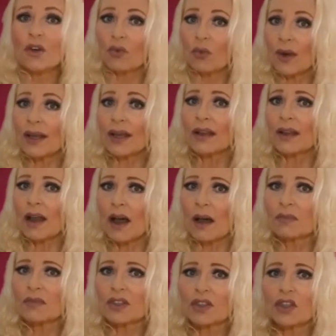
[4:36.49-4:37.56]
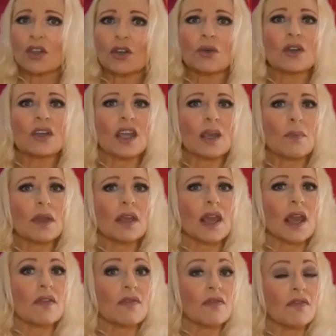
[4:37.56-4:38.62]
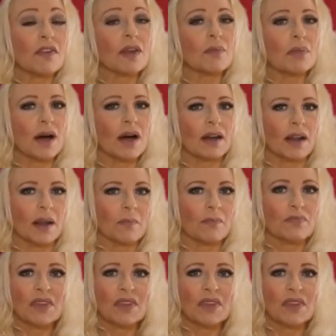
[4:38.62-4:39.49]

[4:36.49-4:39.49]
when it comes to keeping a fit body.